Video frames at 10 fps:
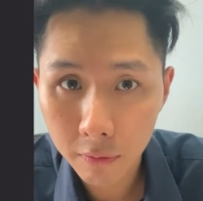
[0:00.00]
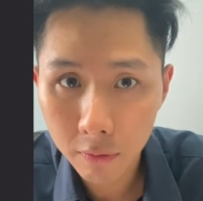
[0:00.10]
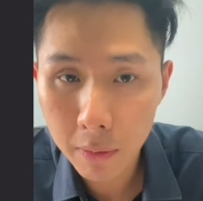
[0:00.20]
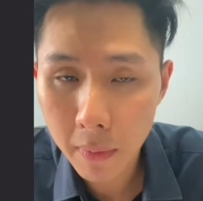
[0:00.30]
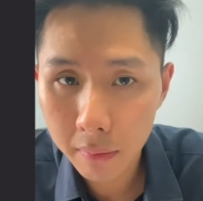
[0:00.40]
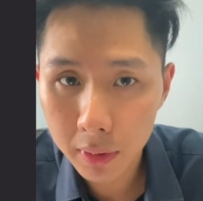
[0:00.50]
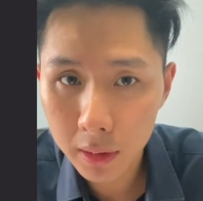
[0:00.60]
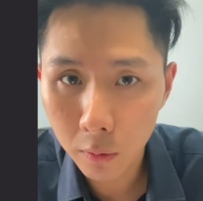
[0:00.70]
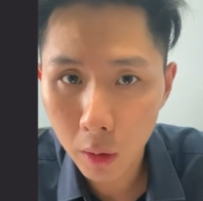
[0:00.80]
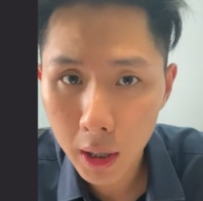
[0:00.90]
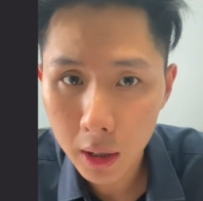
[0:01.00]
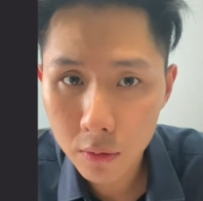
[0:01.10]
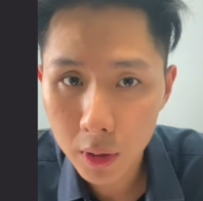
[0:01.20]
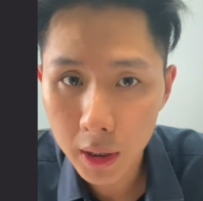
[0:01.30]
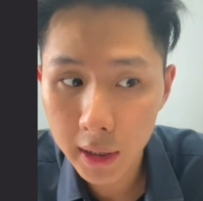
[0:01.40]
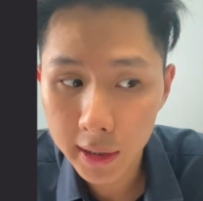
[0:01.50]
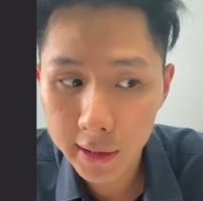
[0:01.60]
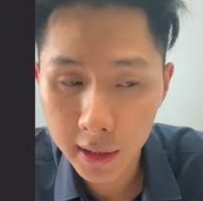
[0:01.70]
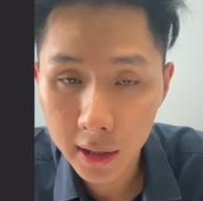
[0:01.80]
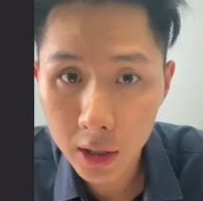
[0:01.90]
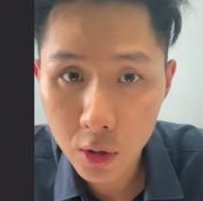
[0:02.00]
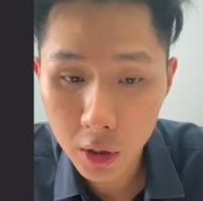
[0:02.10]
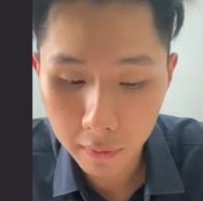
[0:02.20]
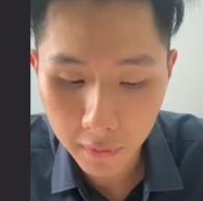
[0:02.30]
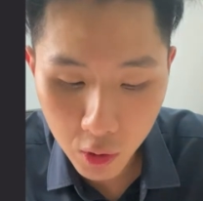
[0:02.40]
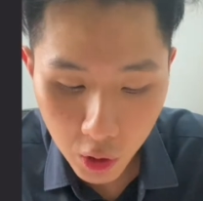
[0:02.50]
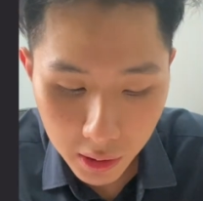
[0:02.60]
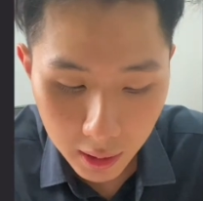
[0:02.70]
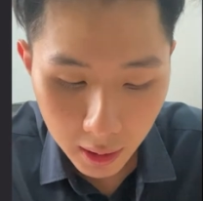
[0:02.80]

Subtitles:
Remember, 100 is the integer division.